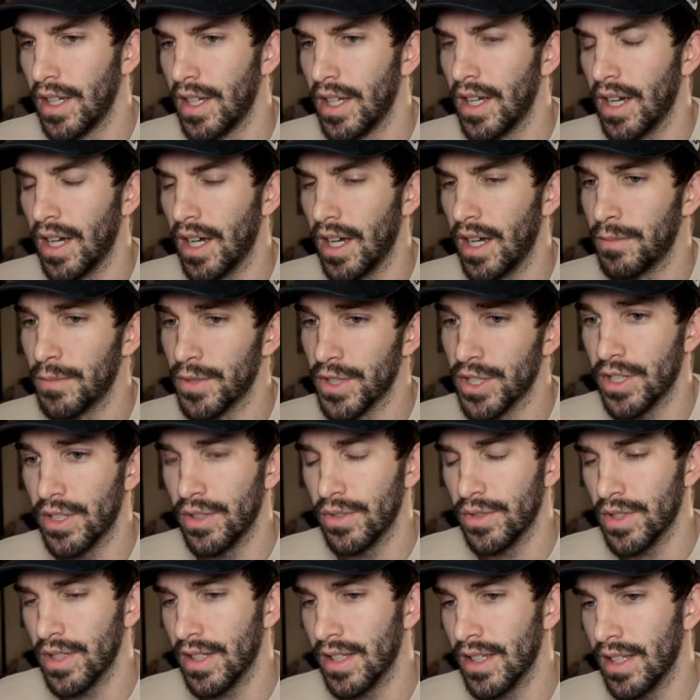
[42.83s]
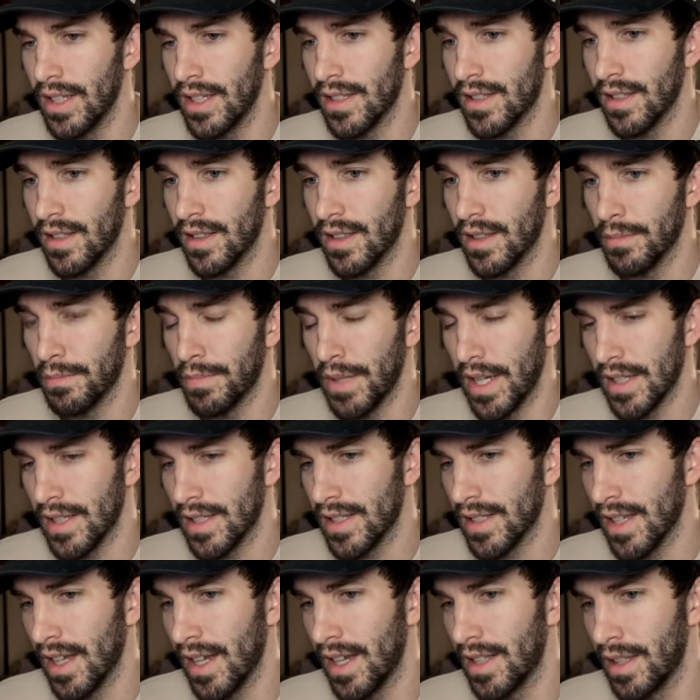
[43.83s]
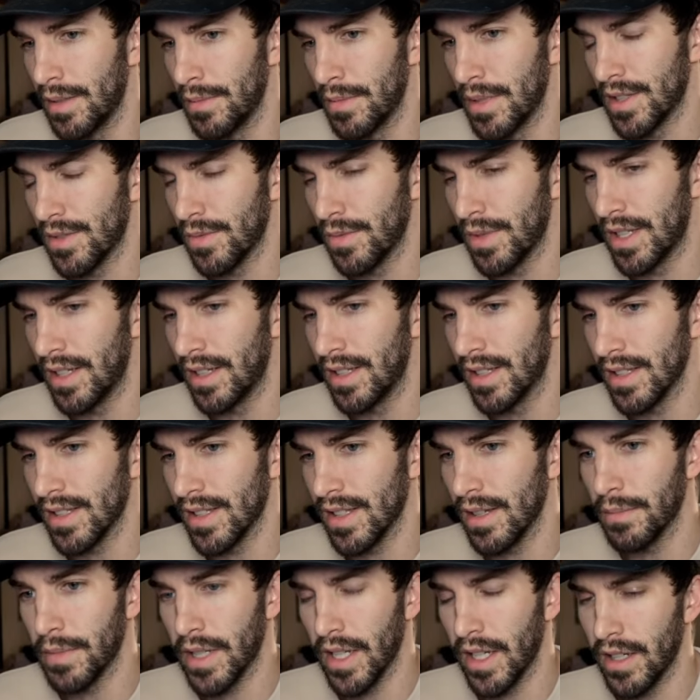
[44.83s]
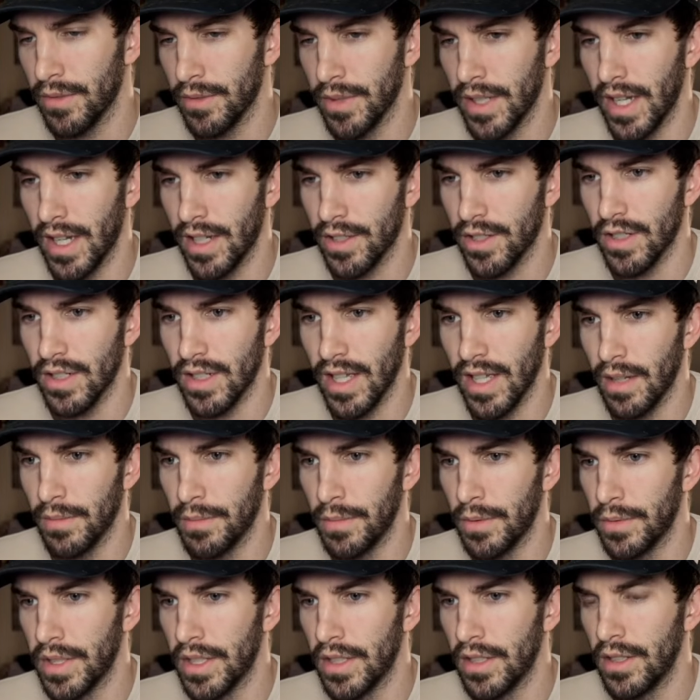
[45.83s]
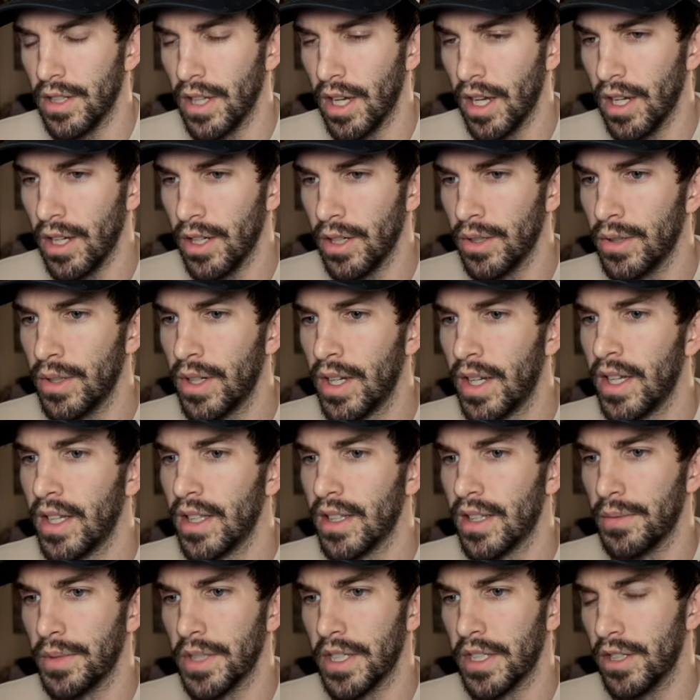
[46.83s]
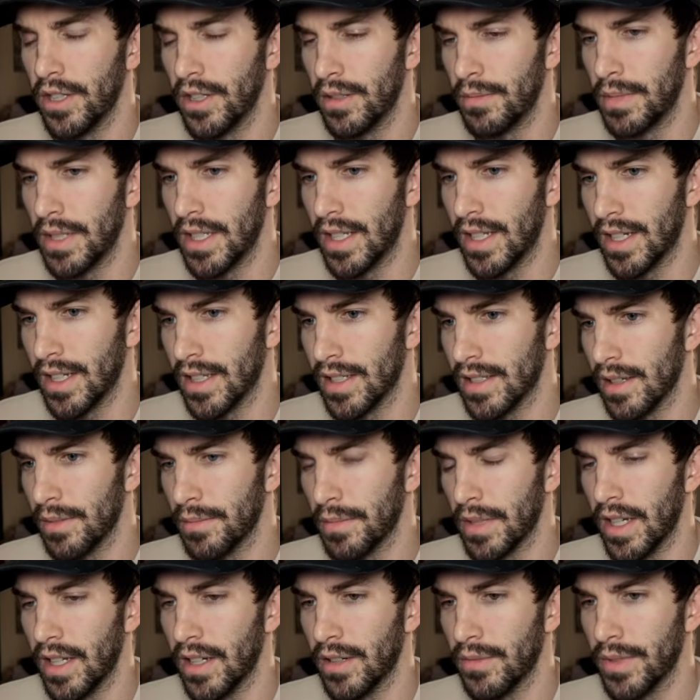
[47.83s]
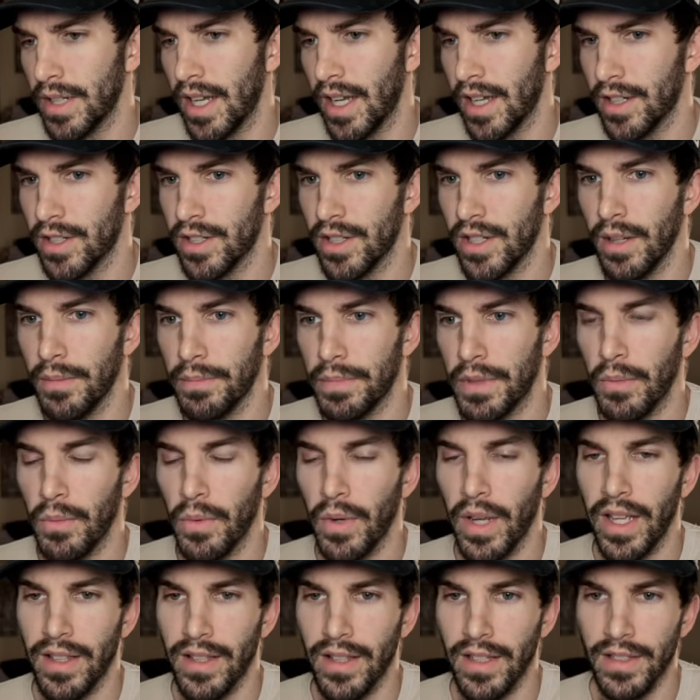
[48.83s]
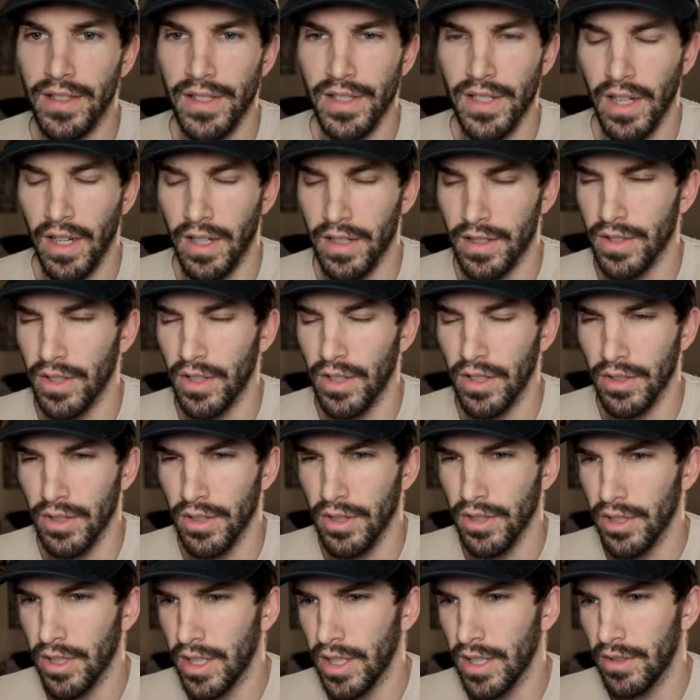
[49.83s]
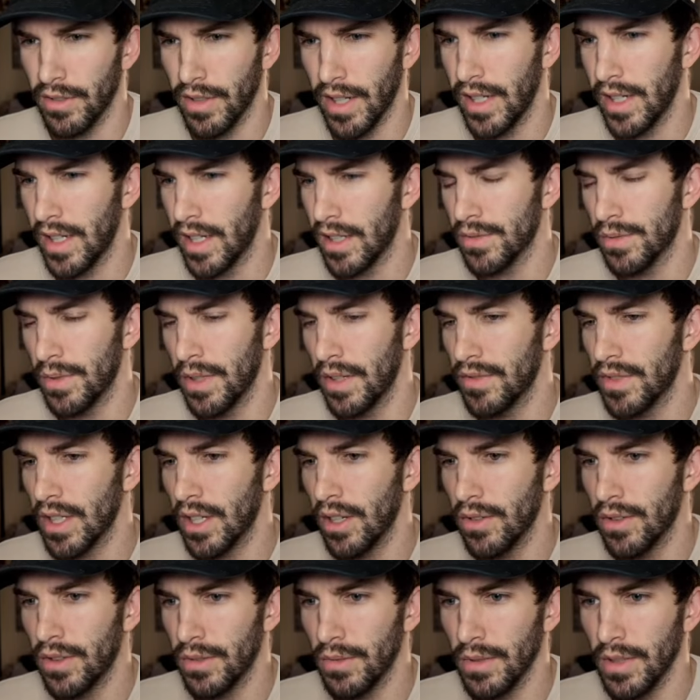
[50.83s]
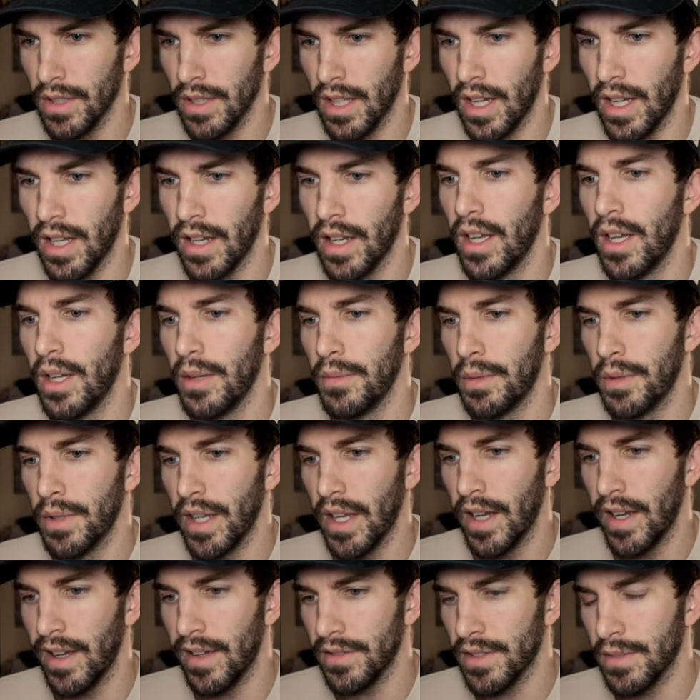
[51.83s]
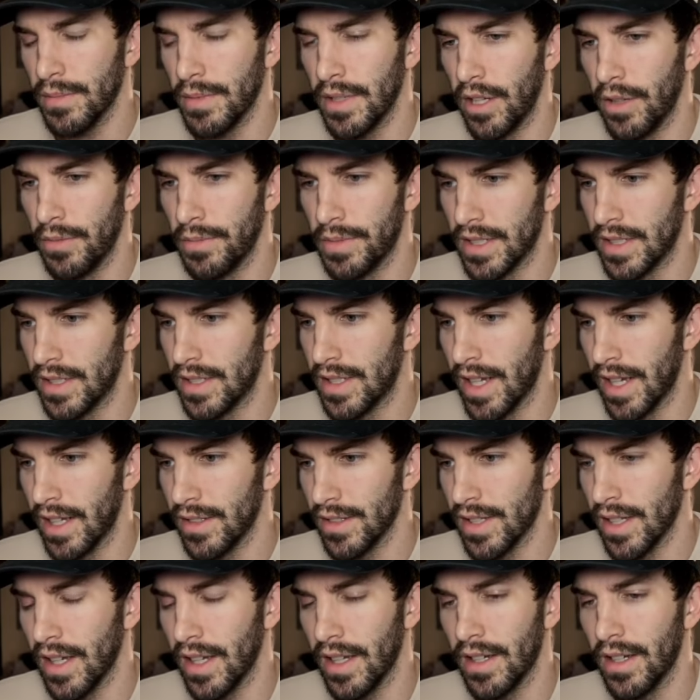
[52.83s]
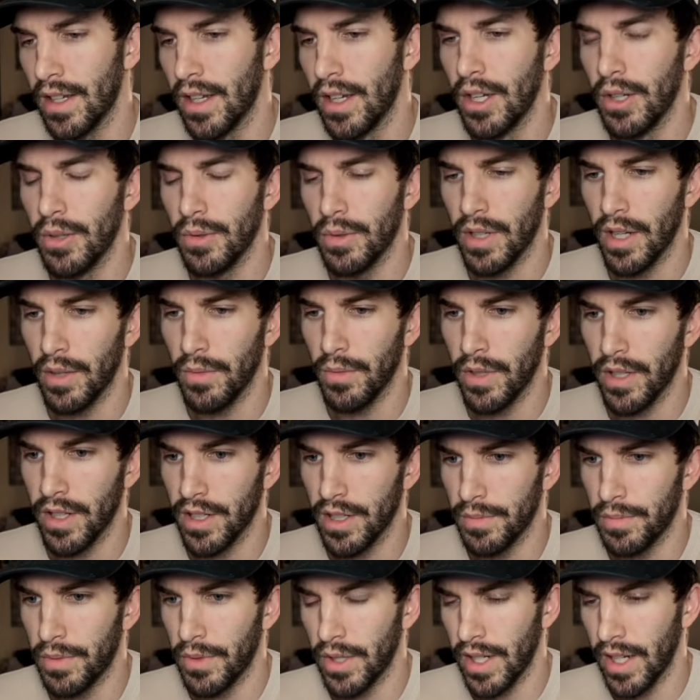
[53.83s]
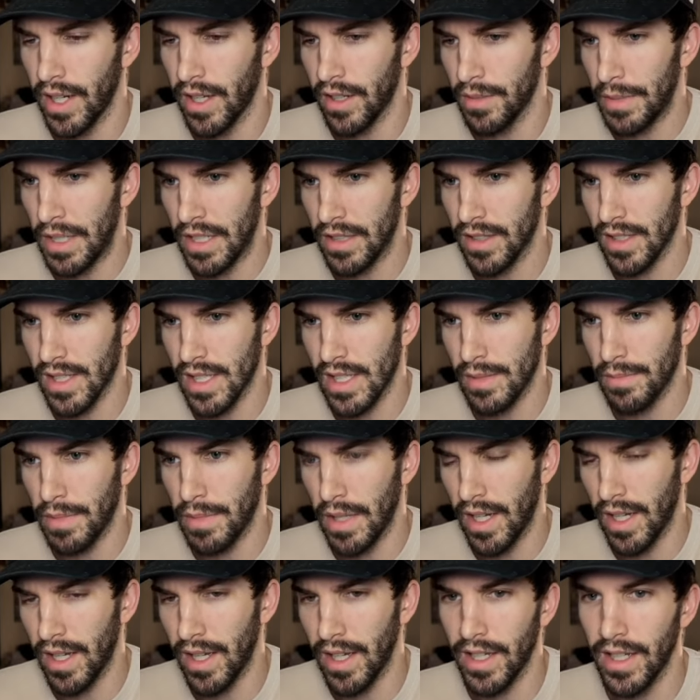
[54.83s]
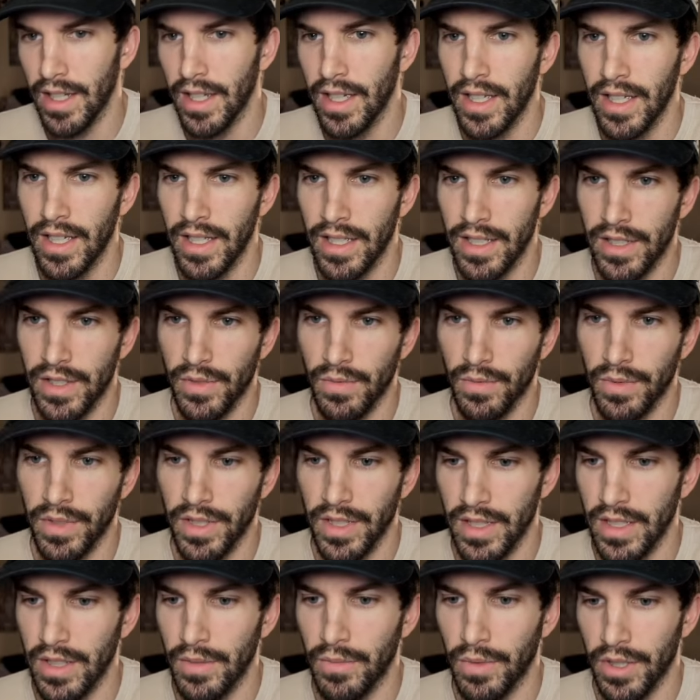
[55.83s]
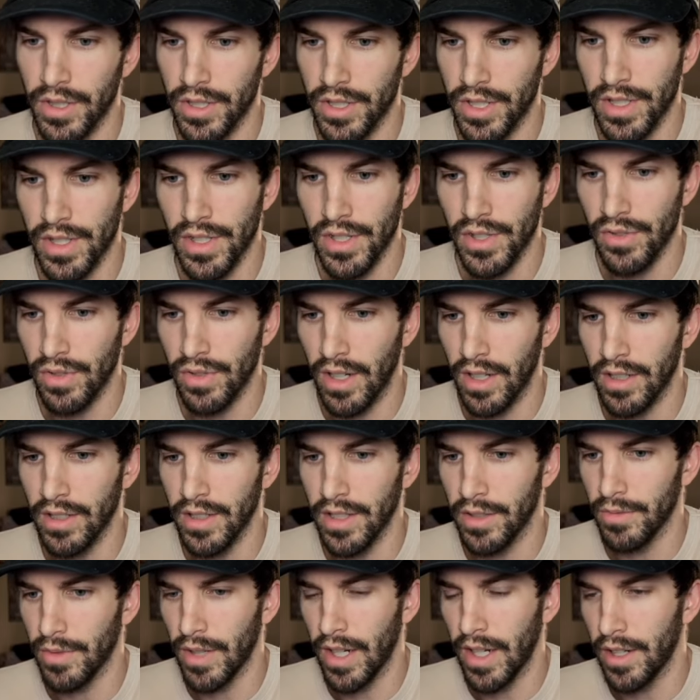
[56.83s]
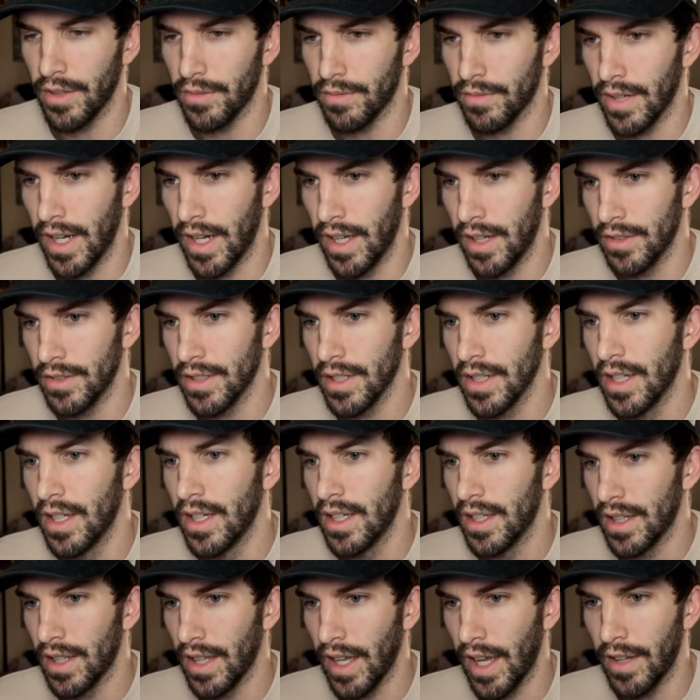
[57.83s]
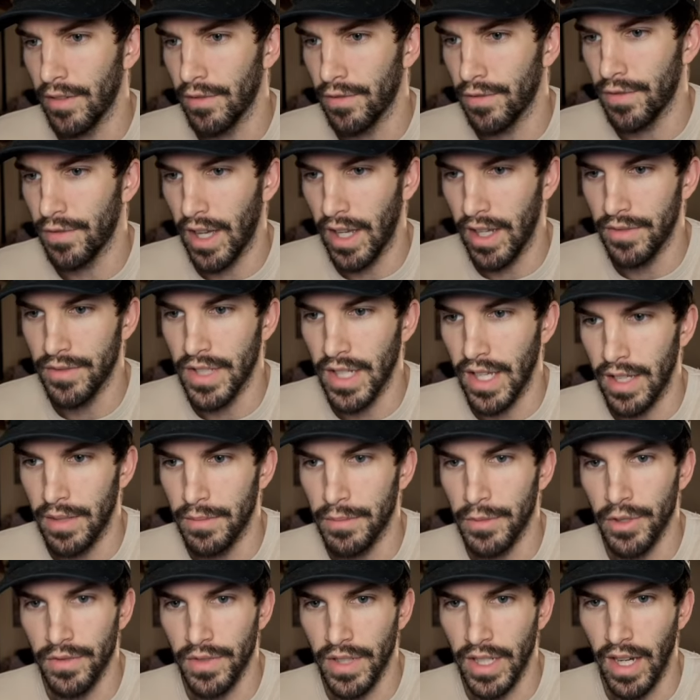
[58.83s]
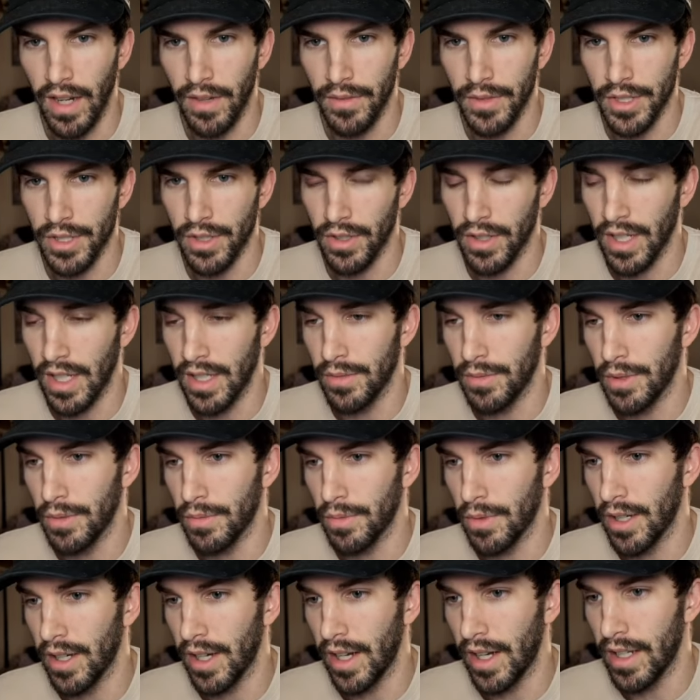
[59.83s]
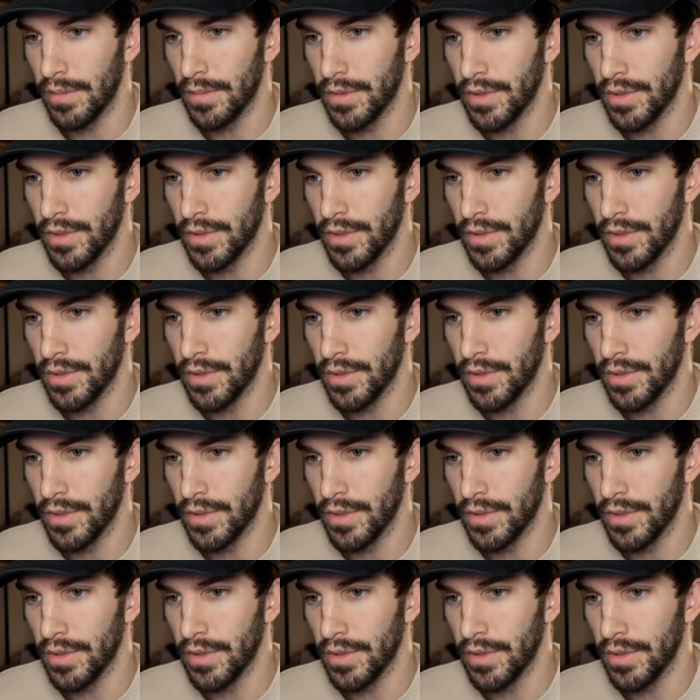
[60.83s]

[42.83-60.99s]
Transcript: um, which usually isn't the best sign. That means we can get some kind of reaction down, but we know that we could be getting some kind of reaction up the way that stocks are looking right now. So we have to go through a lot, but we have to be open to downside. What I wanted to point out about the SPY is really we're just struggling right around that five-day moving average, okay? We weren't able